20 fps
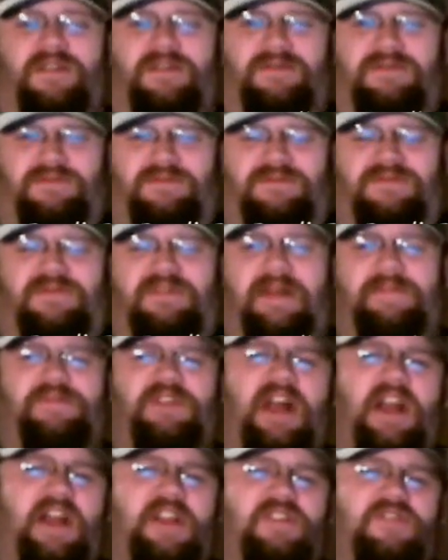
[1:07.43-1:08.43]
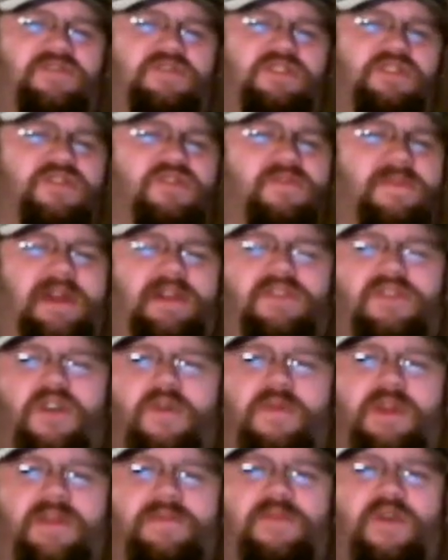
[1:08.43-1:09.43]
I'm done on YouTube. I don't
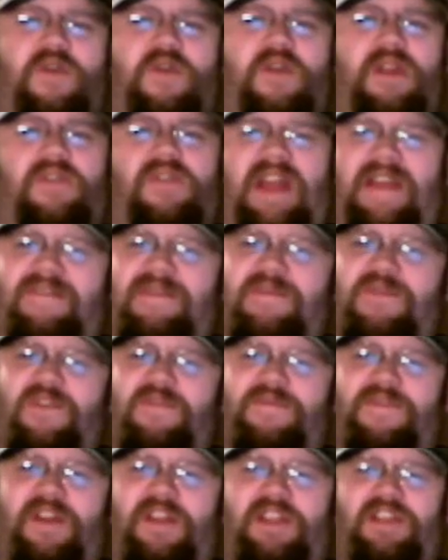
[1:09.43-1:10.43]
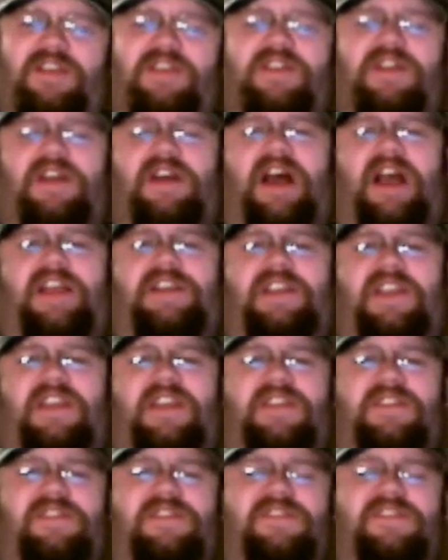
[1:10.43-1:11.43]
know anymore. I don't have any more fucking
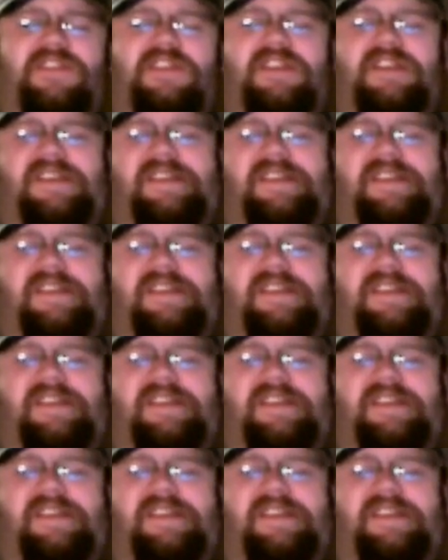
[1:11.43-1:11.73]
ideas.